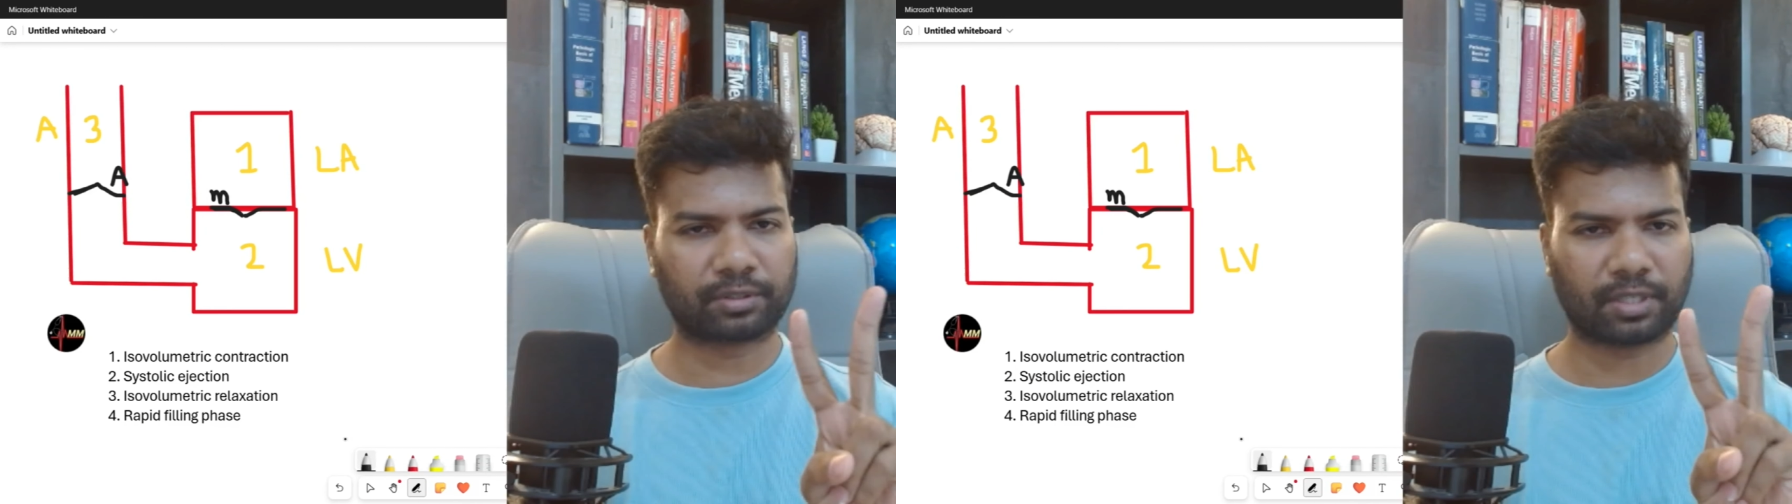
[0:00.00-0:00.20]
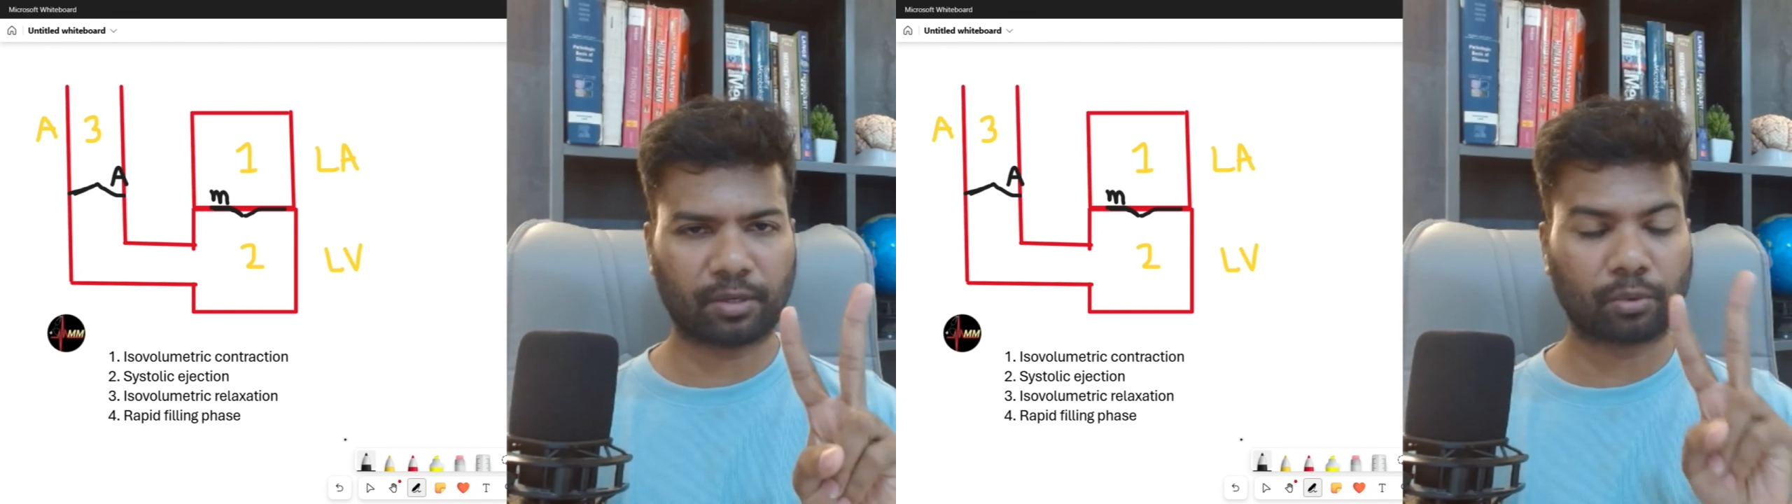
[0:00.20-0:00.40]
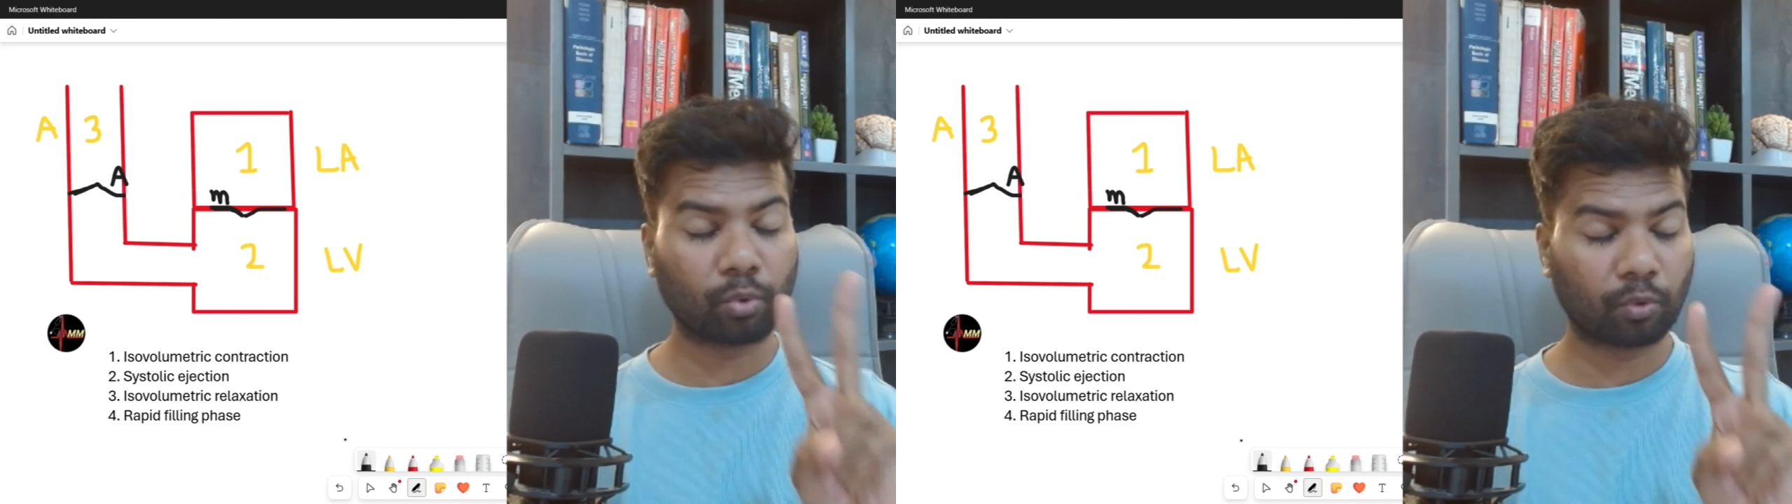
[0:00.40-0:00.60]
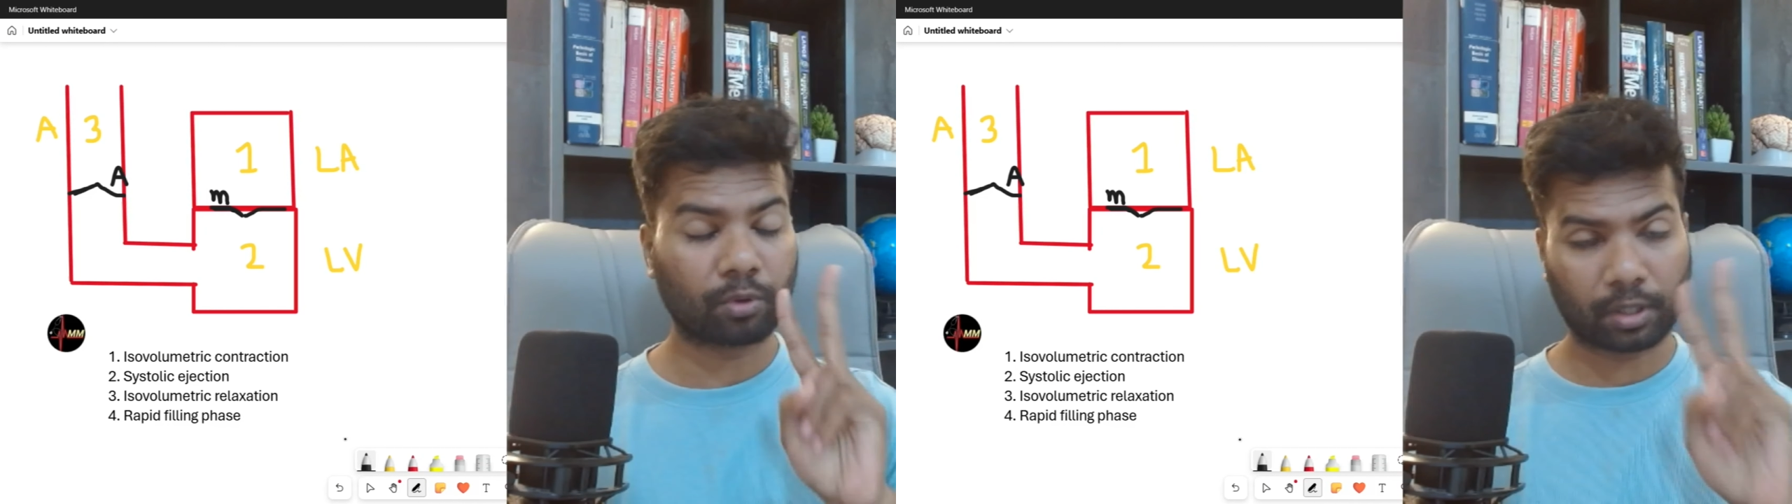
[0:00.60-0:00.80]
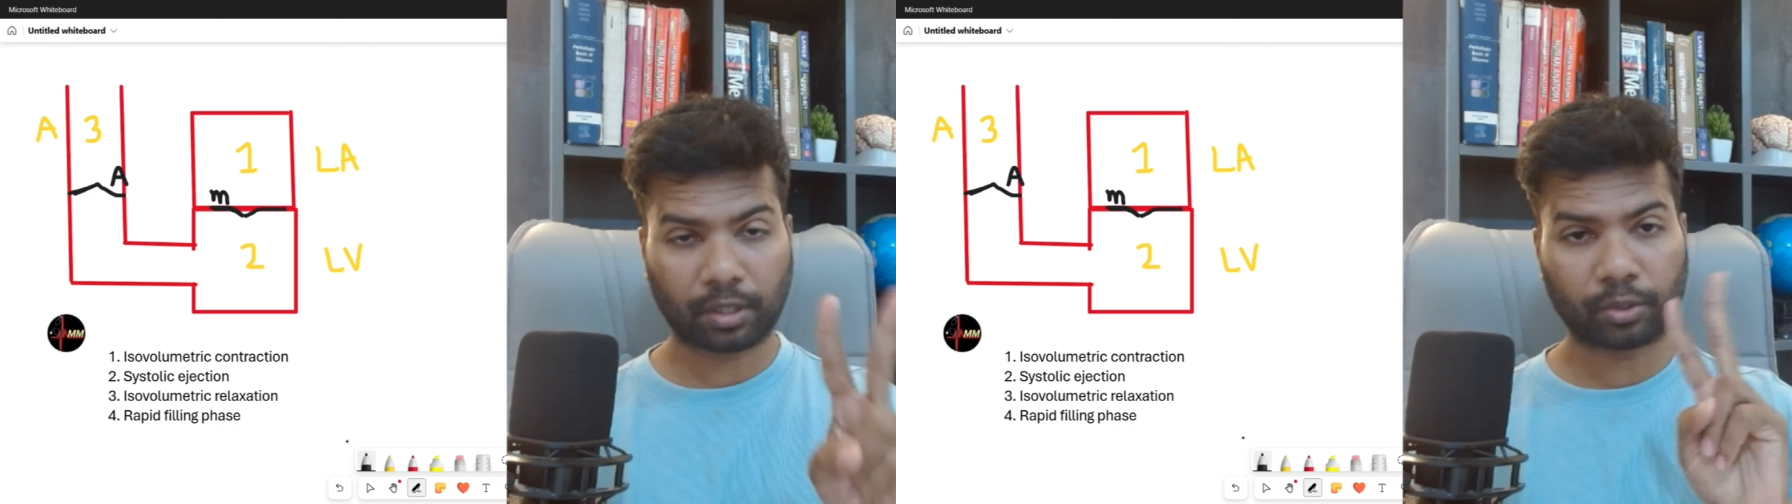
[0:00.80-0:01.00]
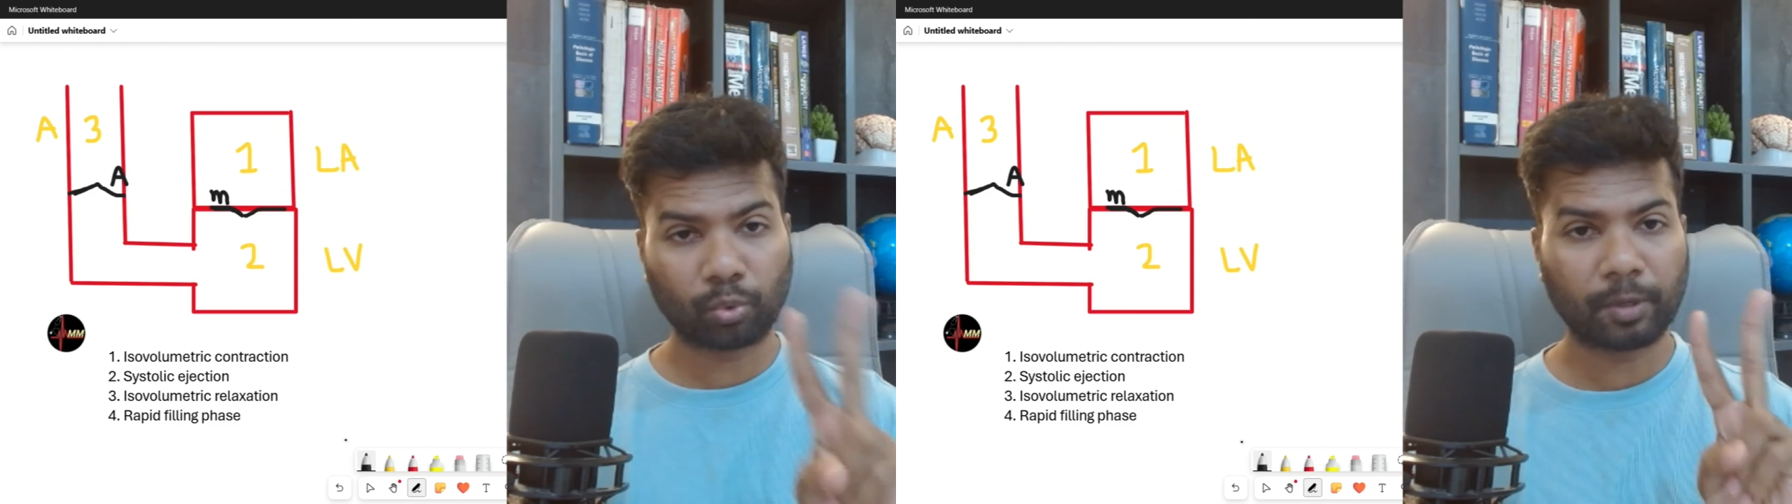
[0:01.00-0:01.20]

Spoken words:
two